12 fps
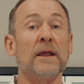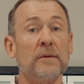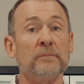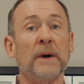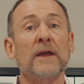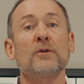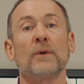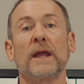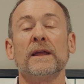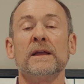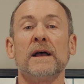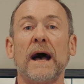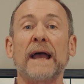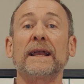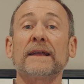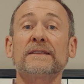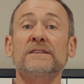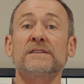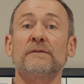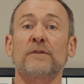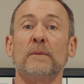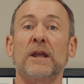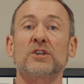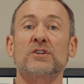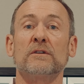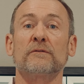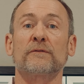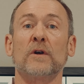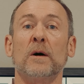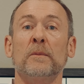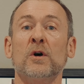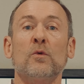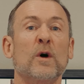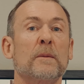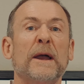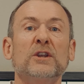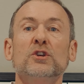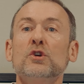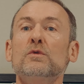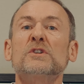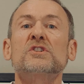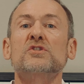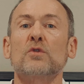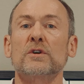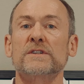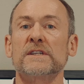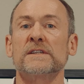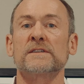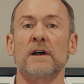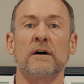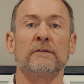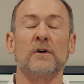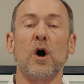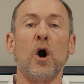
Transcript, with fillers: And by the way, I got this information from one of my newest sources of